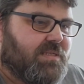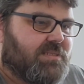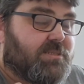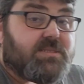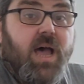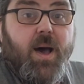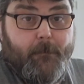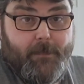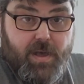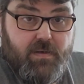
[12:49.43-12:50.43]

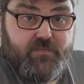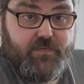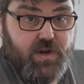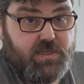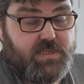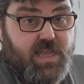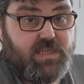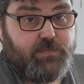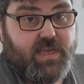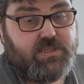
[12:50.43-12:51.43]
Some
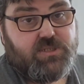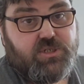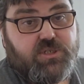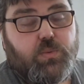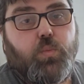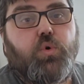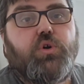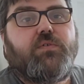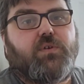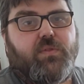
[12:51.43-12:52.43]
first-class passengers
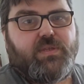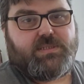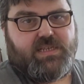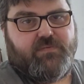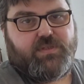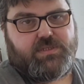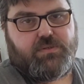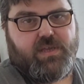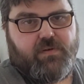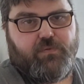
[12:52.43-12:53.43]
would have got this delivered
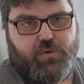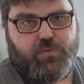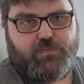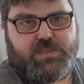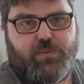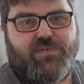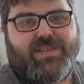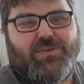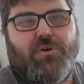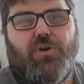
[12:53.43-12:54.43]
to their rooms. They would
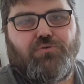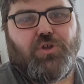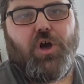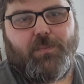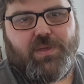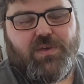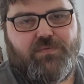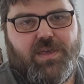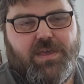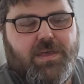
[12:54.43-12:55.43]
have had their own copy of
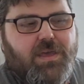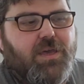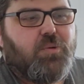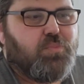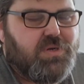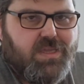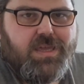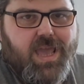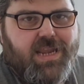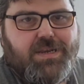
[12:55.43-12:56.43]
it. But
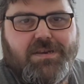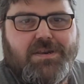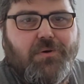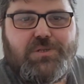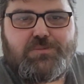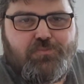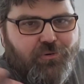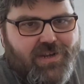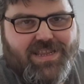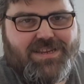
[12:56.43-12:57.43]
again, no one's
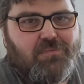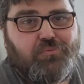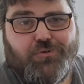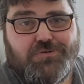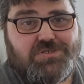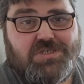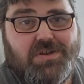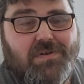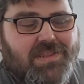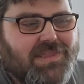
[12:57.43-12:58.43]
printed a
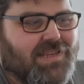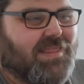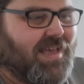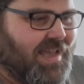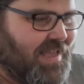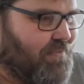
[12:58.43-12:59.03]
broadsheet or anything like that. It